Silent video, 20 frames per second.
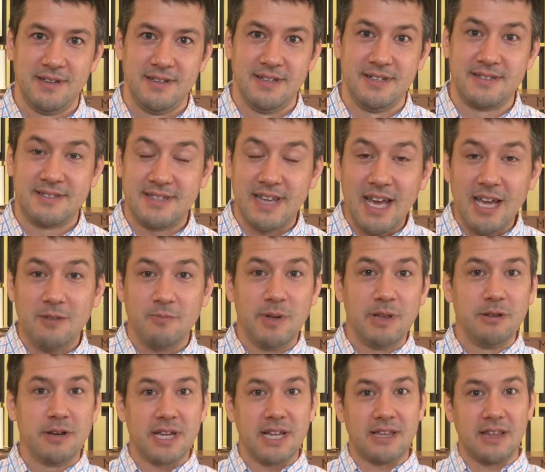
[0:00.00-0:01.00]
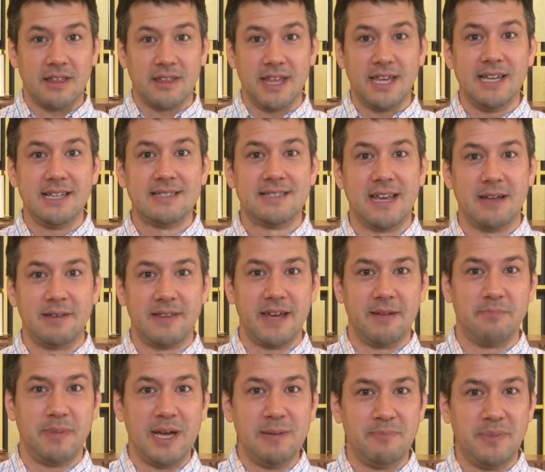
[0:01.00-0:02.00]
Instead, we look at the things
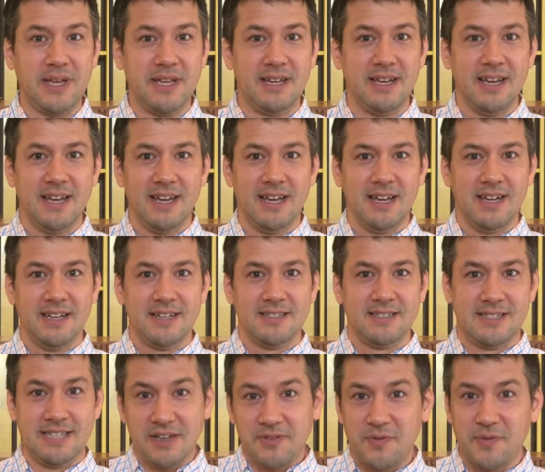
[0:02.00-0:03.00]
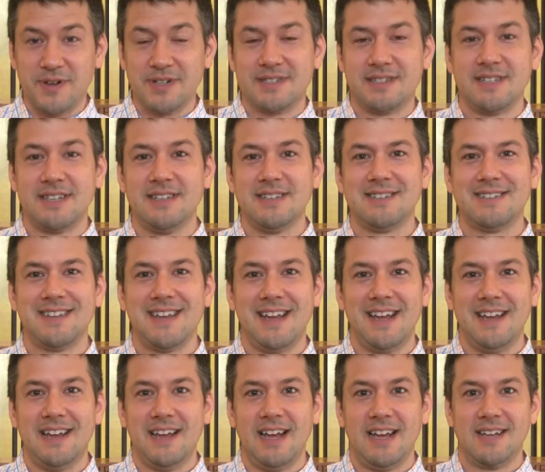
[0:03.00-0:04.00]
that might be differences
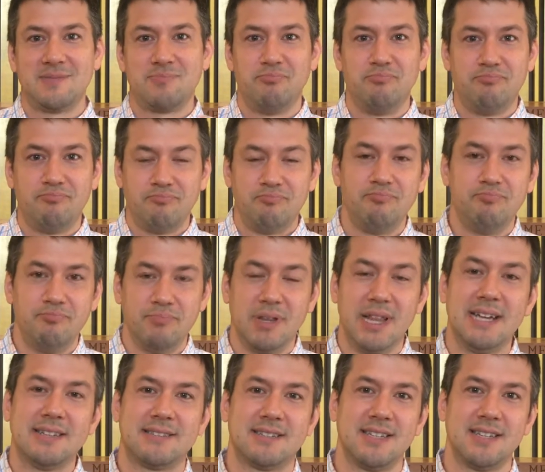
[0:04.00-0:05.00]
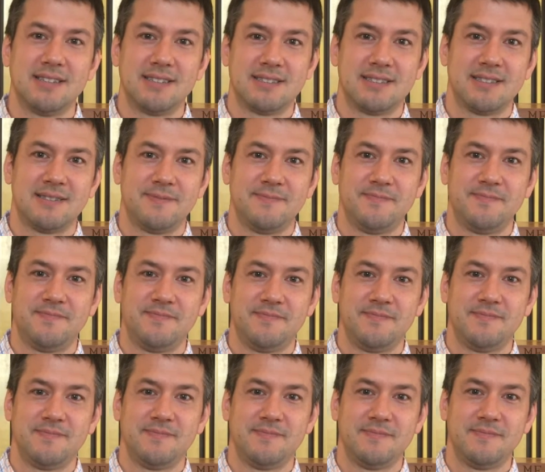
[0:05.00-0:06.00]
as blessings
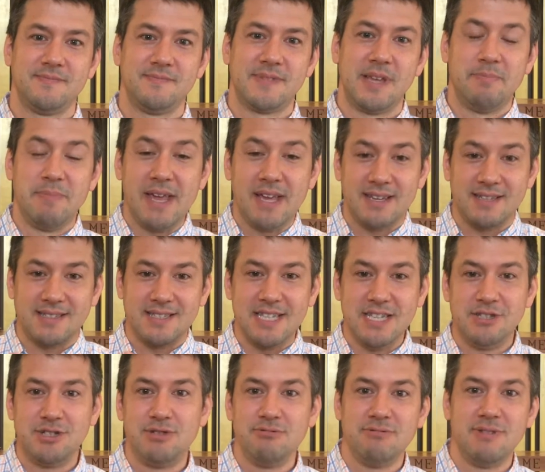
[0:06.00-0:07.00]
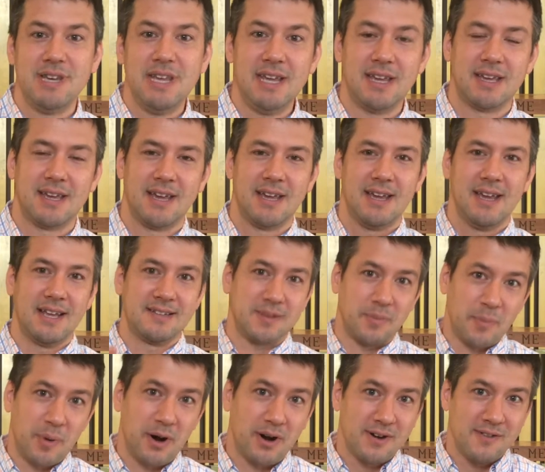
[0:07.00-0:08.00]
that make us each unique as a
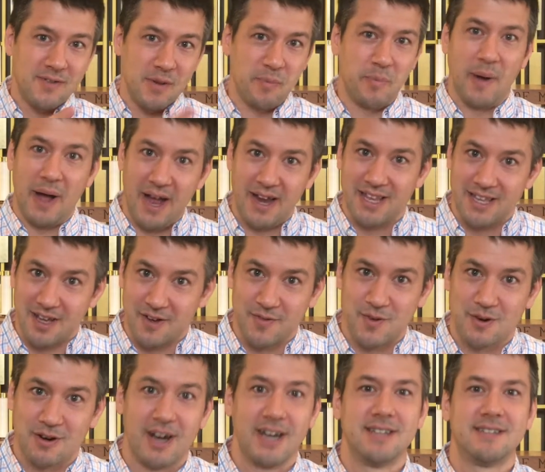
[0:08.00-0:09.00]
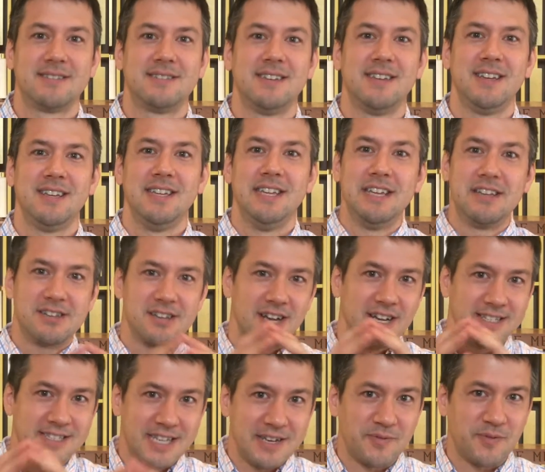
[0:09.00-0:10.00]
part of the body of Christ, each
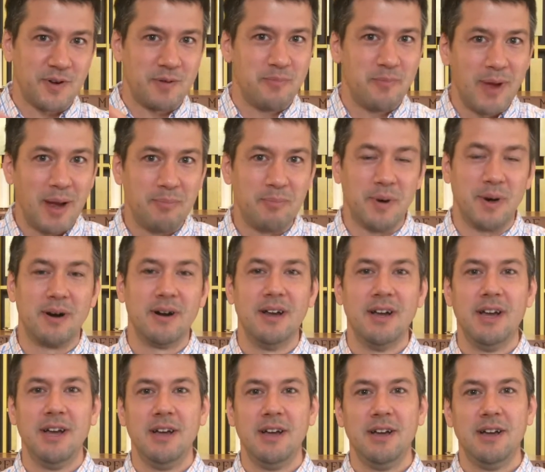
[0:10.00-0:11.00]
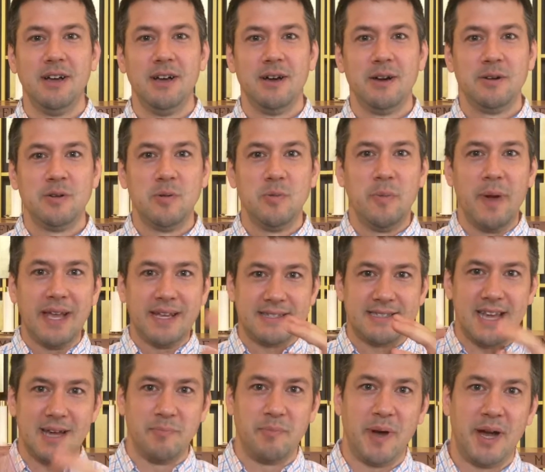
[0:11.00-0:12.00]
a different member who makes
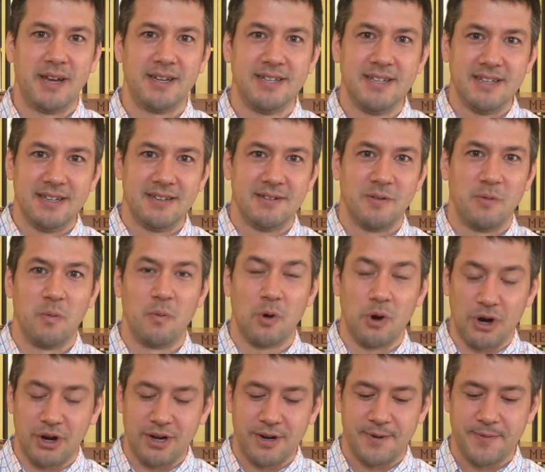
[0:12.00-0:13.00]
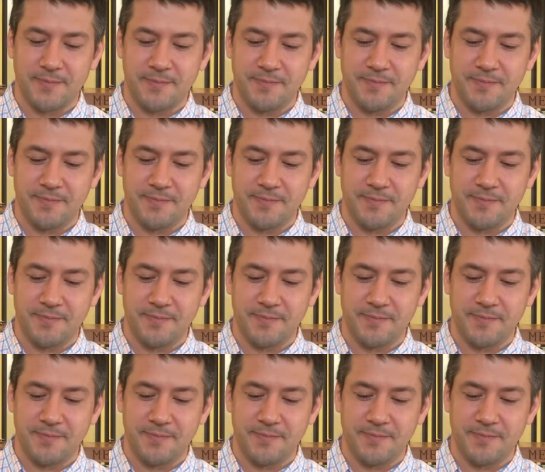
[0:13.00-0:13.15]
that body work.